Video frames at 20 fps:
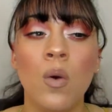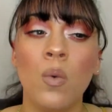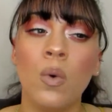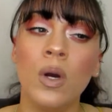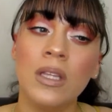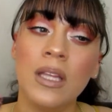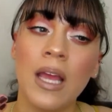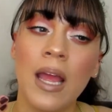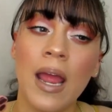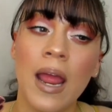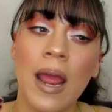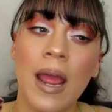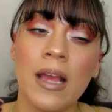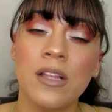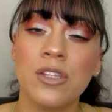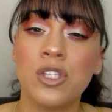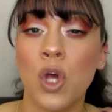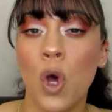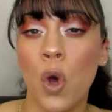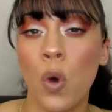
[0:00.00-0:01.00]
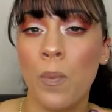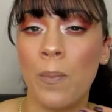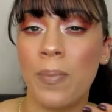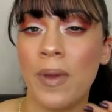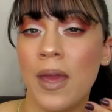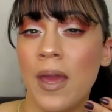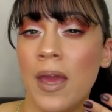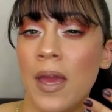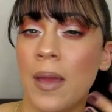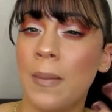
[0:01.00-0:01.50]
with a
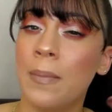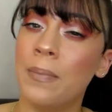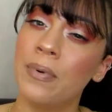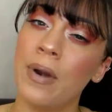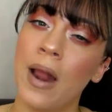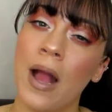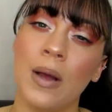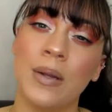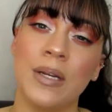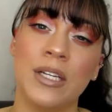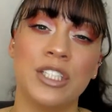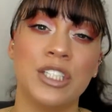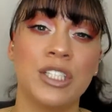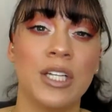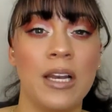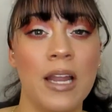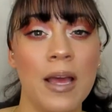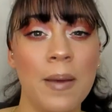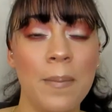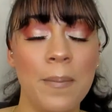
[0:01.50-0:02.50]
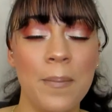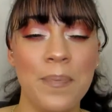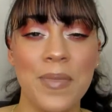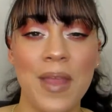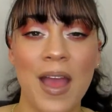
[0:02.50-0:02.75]
taupey brownish lip.